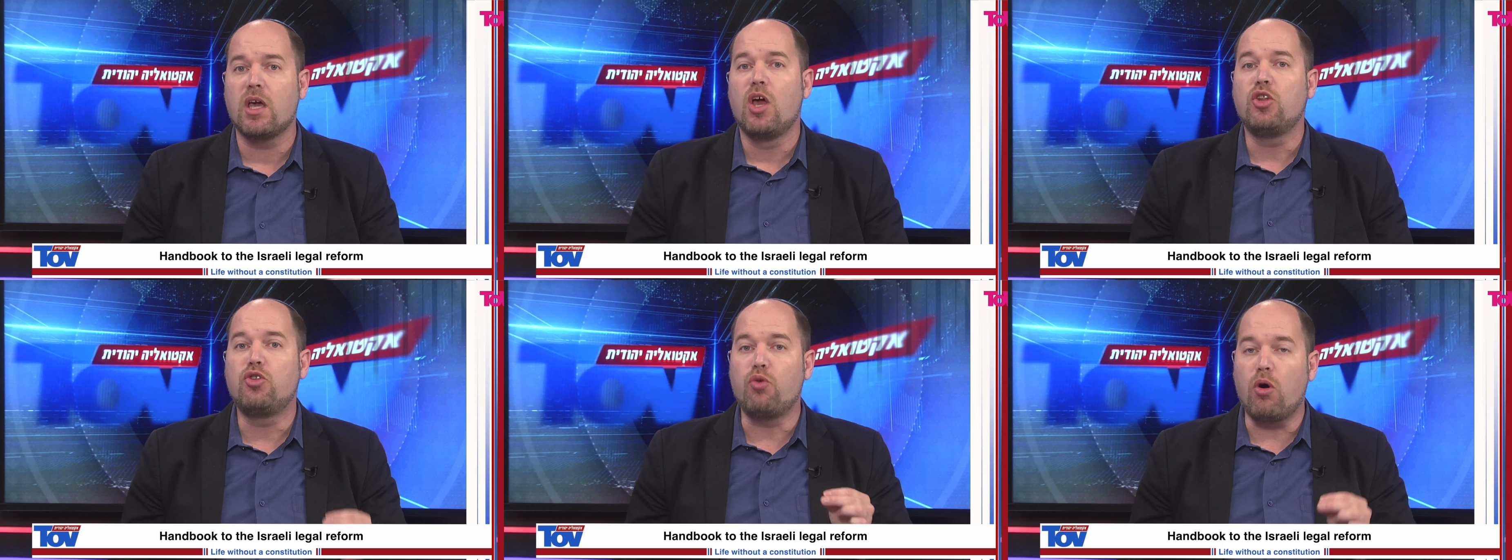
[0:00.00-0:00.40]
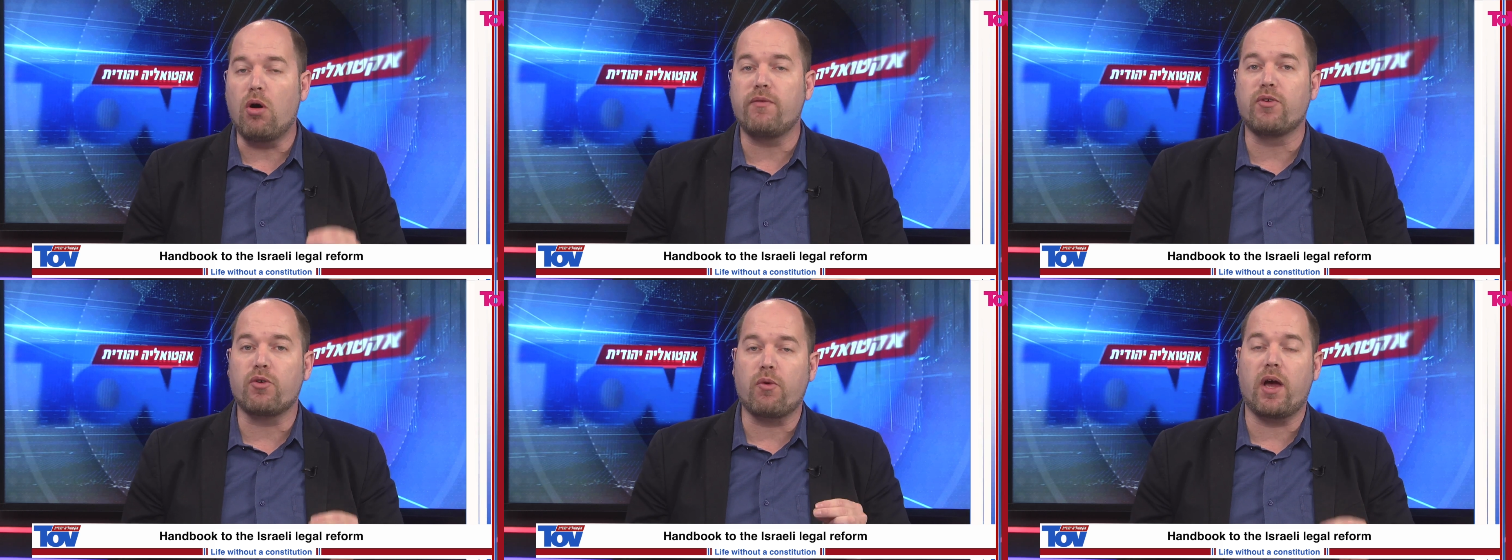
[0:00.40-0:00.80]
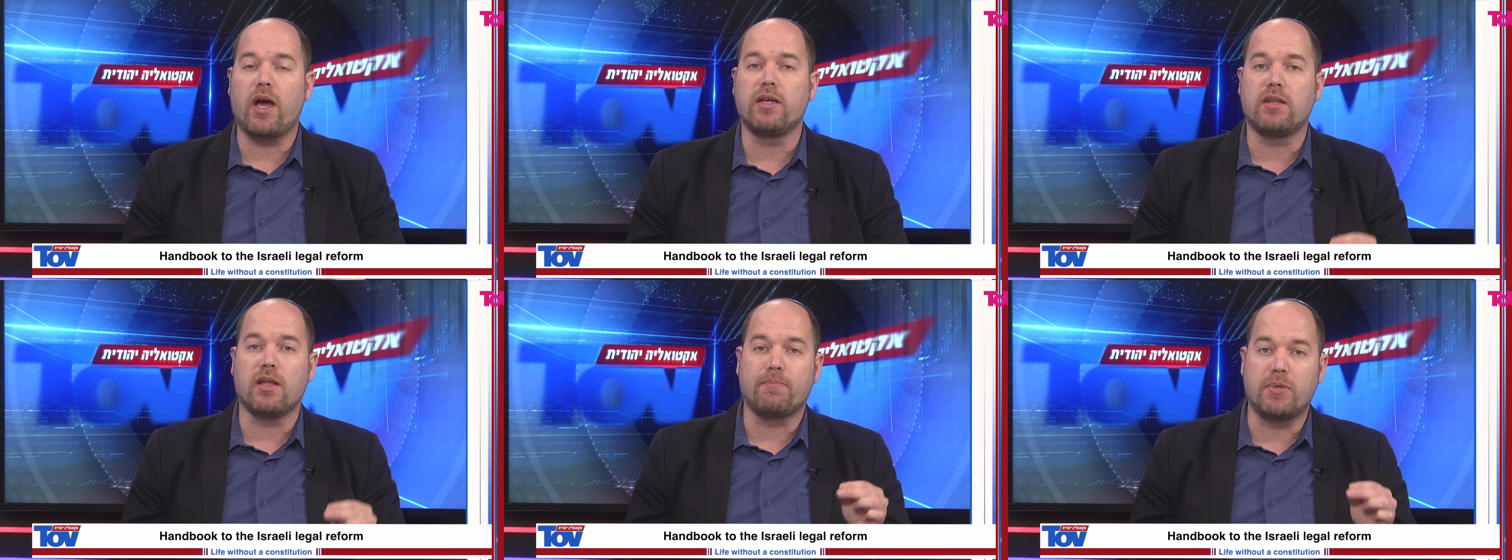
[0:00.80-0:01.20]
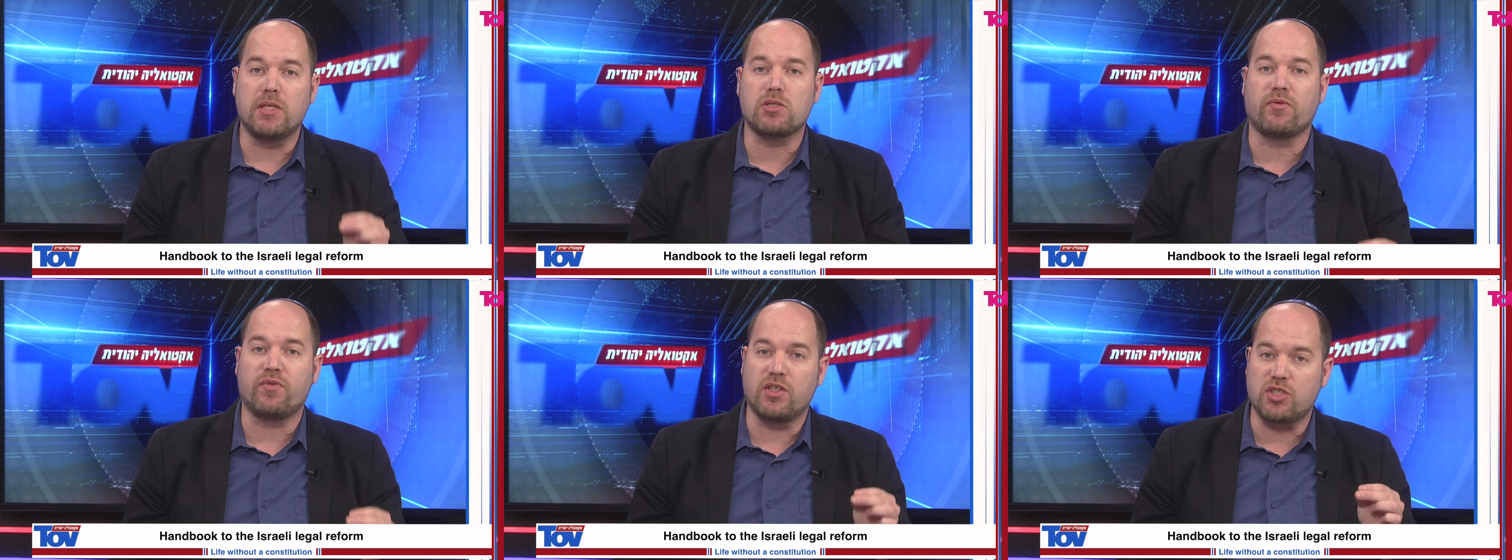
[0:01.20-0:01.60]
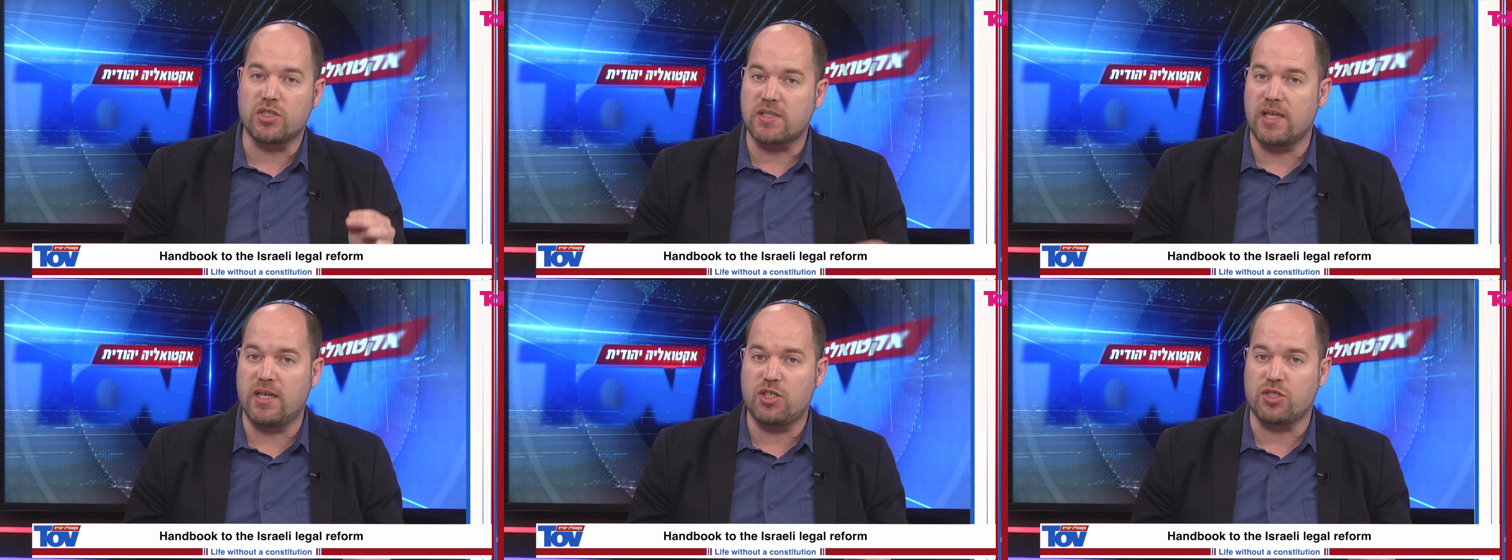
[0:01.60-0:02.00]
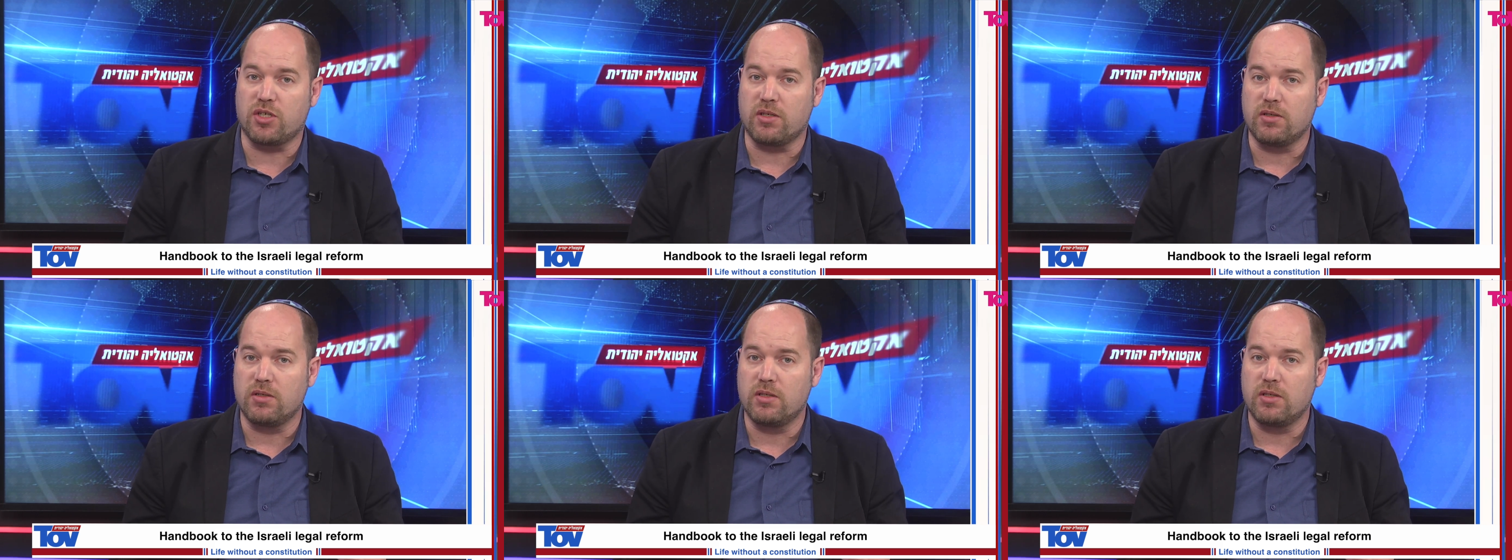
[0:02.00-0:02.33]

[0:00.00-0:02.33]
to override a piece of legislation.